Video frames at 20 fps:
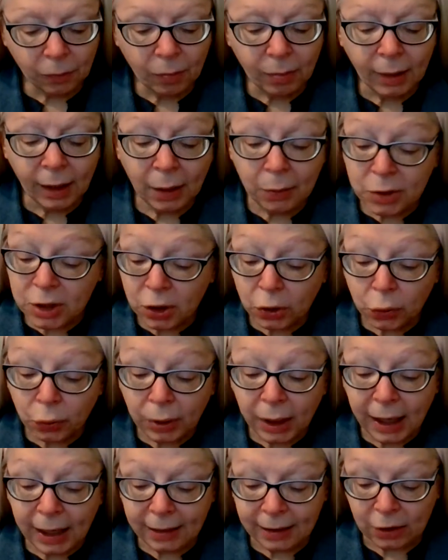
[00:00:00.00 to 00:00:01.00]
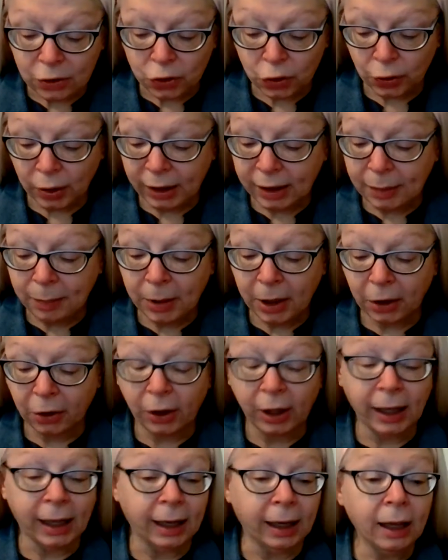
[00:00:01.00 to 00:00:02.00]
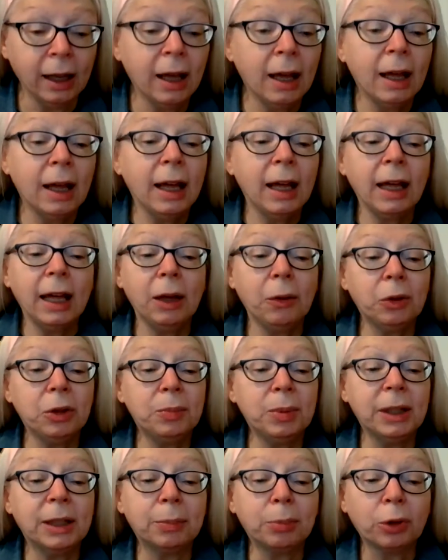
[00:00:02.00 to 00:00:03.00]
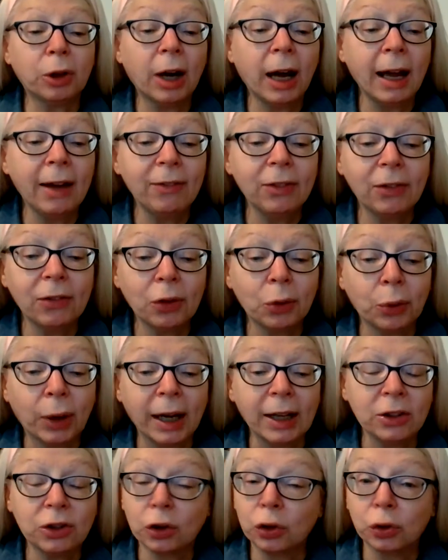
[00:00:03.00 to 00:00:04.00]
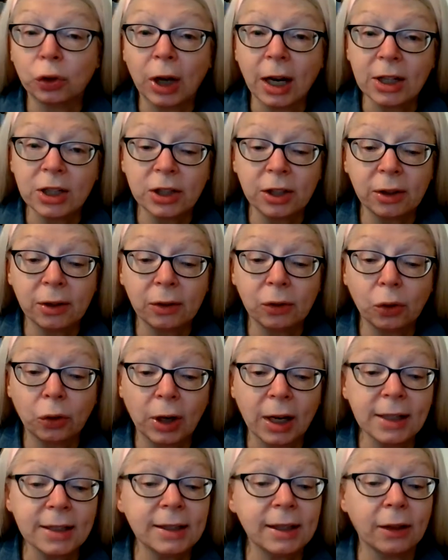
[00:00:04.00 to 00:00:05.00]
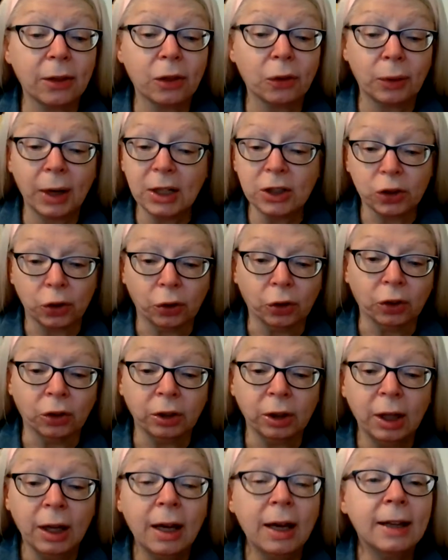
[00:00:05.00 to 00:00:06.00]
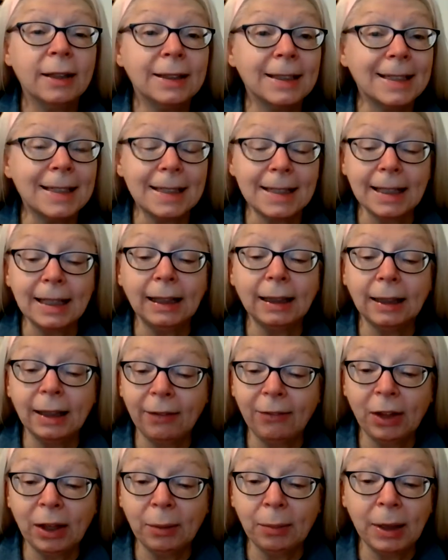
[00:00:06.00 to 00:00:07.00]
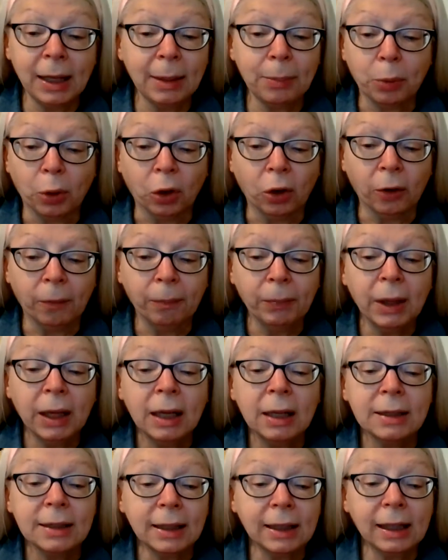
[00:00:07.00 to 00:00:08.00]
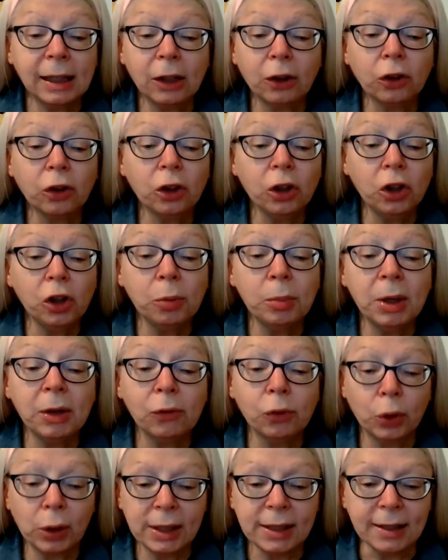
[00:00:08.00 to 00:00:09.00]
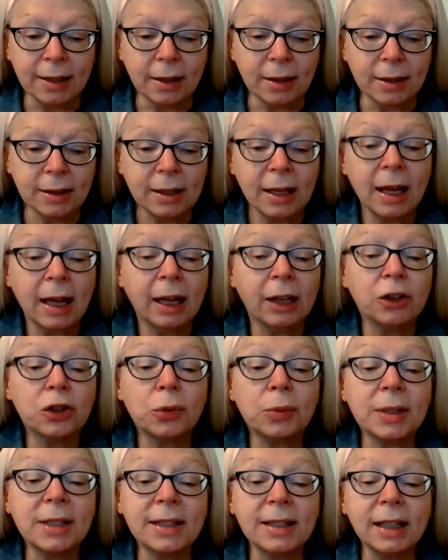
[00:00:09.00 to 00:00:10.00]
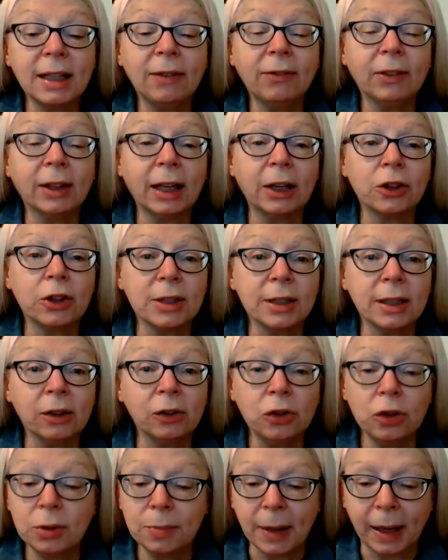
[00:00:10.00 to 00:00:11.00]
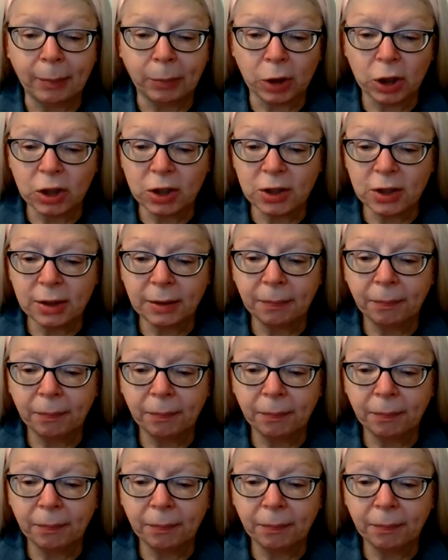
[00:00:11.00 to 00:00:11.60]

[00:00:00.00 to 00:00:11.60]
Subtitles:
It was agreed that during the period he would be deprived of the right to cross the threshold to see living people, to hear human voices, and to receive letters and newspapers.